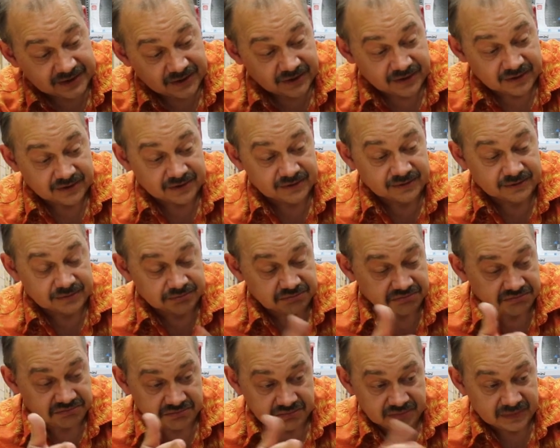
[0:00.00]
so
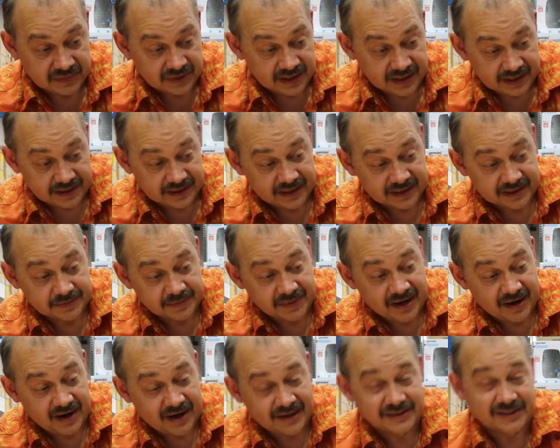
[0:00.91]
doesn't
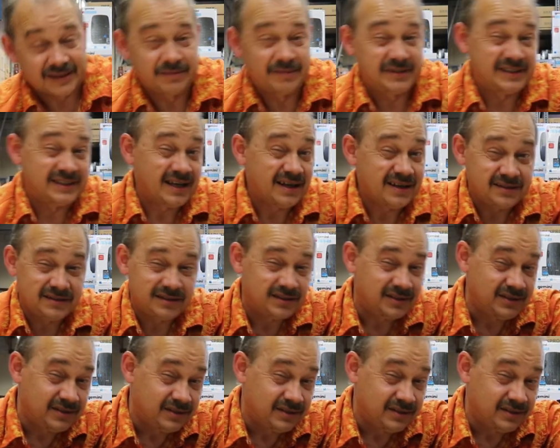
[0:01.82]
matter how somebody sounds.